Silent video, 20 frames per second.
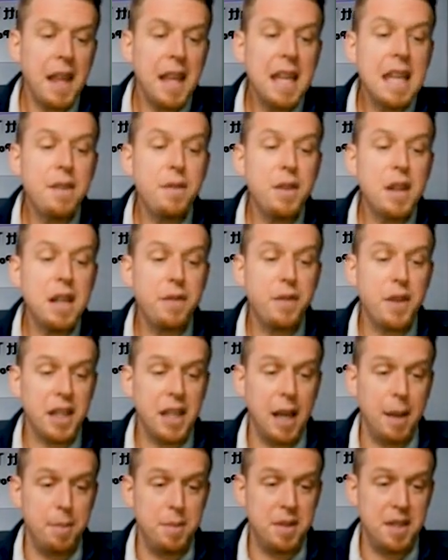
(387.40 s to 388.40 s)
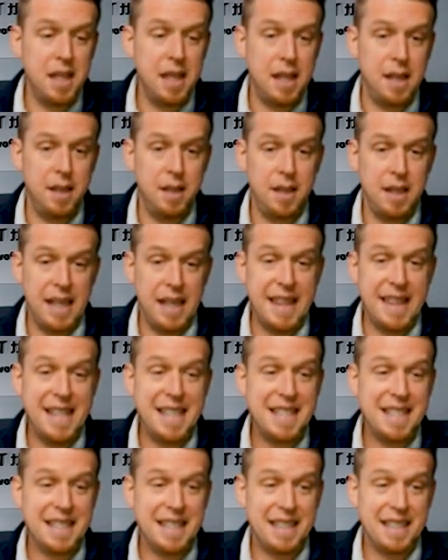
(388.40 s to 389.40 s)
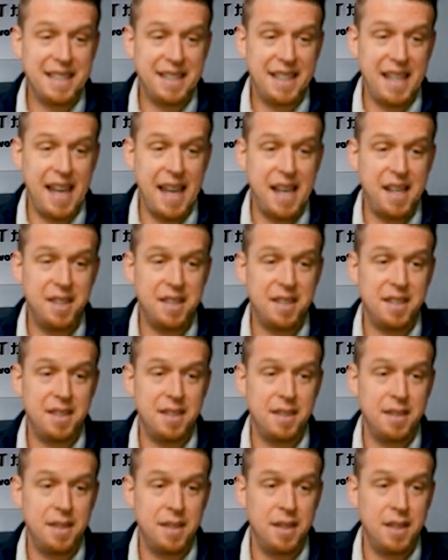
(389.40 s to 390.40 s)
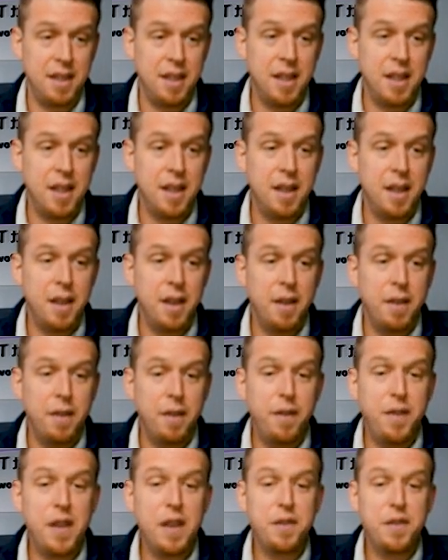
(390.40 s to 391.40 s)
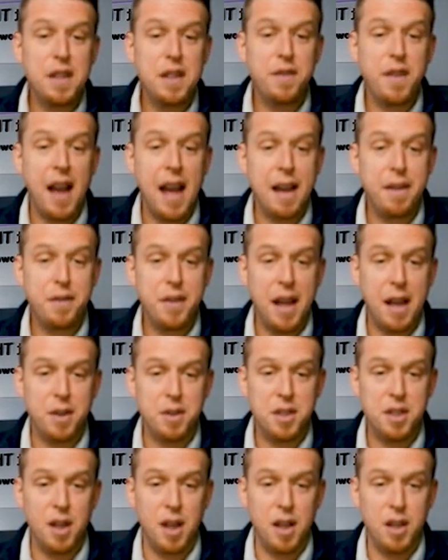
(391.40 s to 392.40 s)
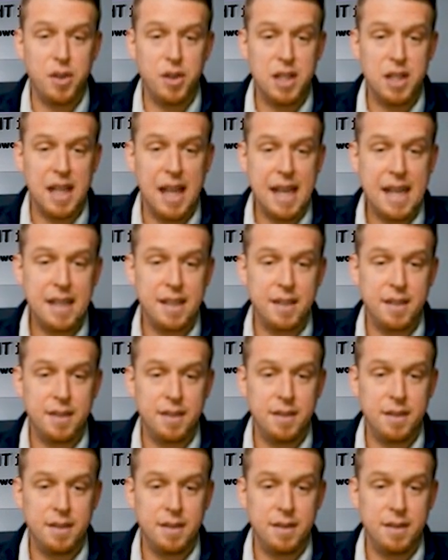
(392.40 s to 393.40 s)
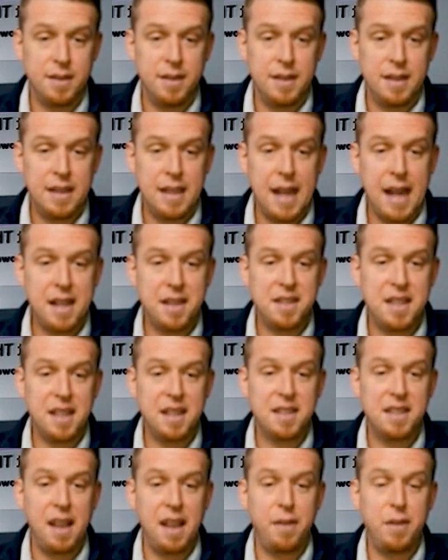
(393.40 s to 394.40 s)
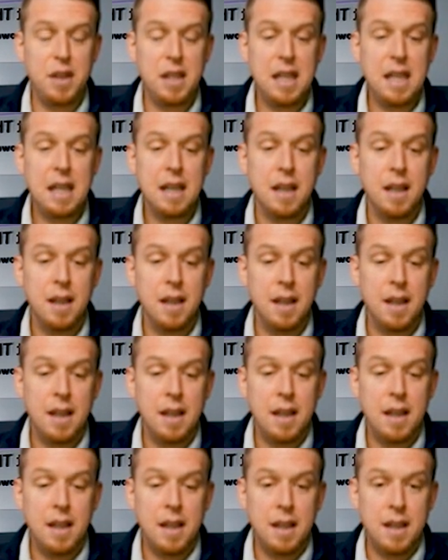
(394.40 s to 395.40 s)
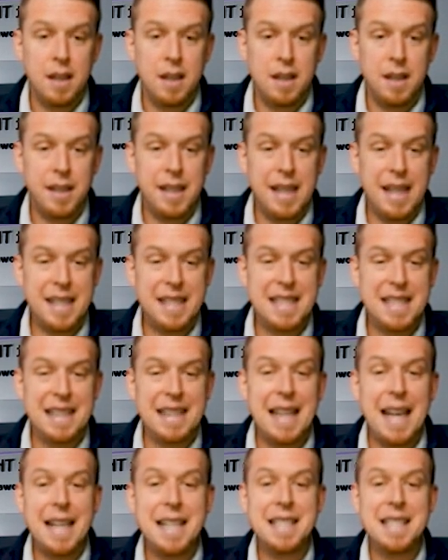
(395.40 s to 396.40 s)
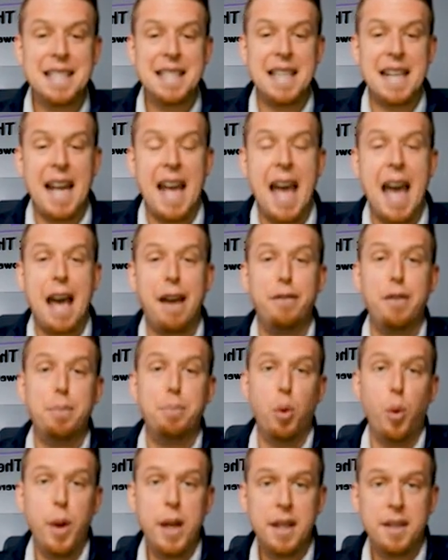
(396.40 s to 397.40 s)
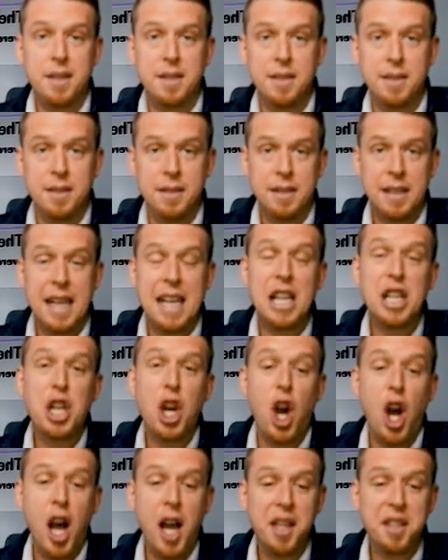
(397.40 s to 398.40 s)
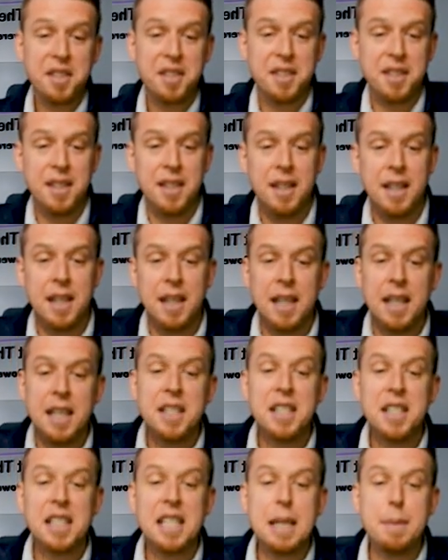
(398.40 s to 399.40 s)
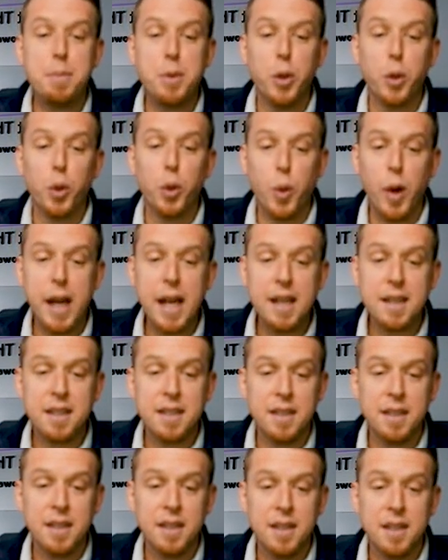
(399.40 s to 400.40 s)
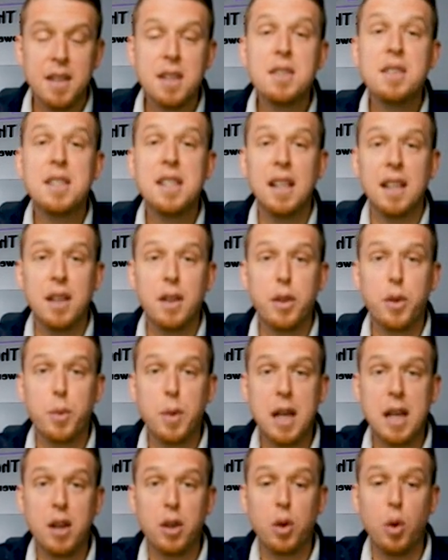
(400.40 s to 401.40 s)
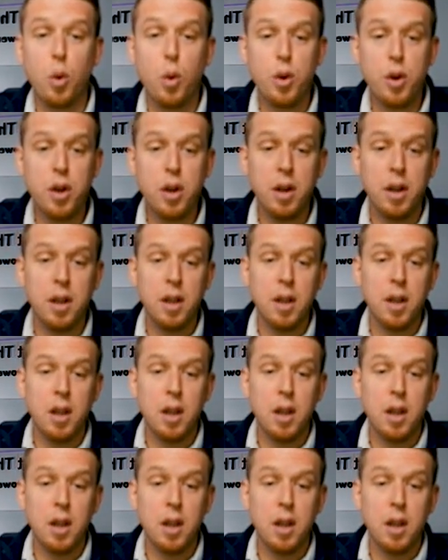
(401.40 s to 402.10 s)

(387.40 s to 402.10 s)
even if it comes in, in this case, $55,000 light at 670, it's less than a half a point in cost to keep your rate still at three and a quarter.